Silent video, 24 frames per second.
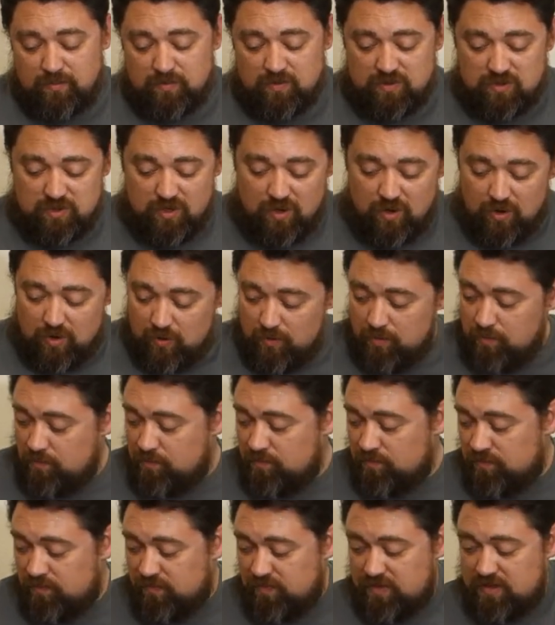So
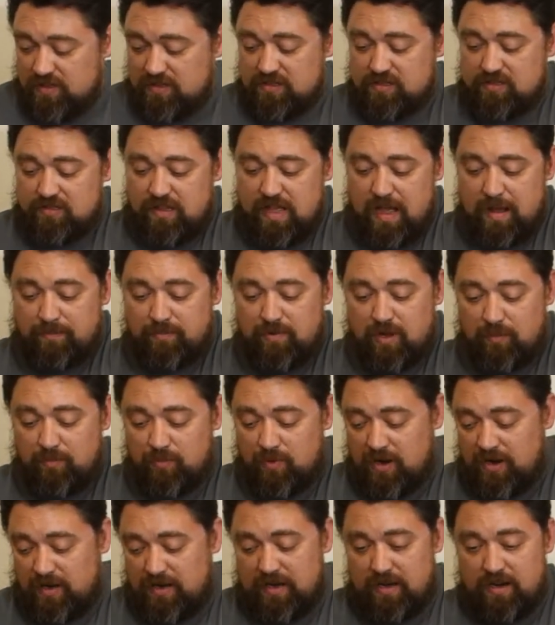this laptop
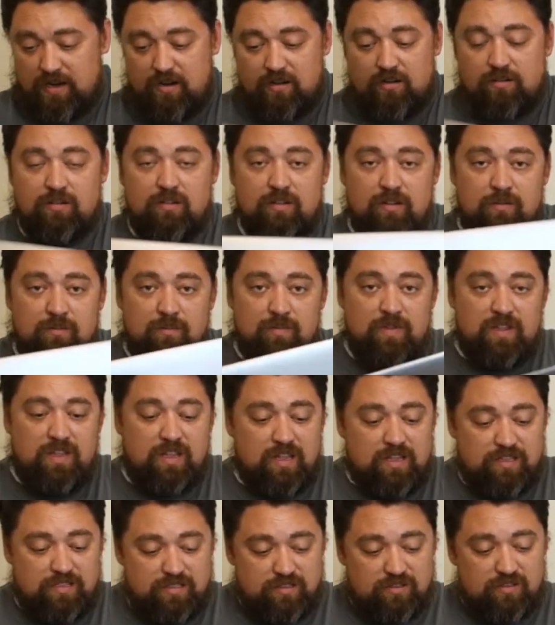right here,
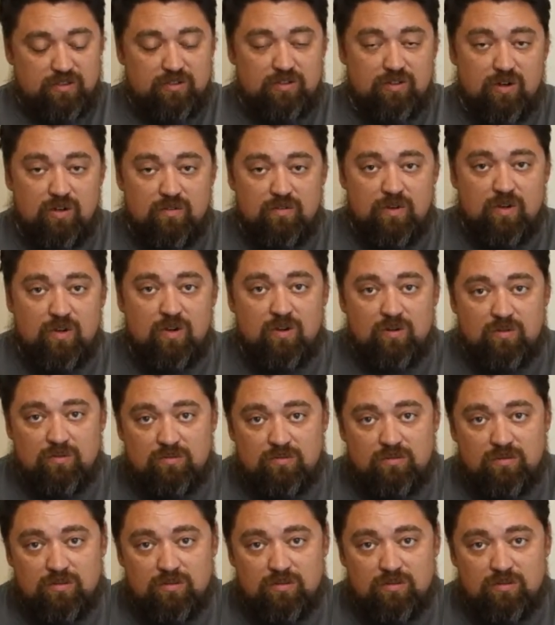it's a Lenovo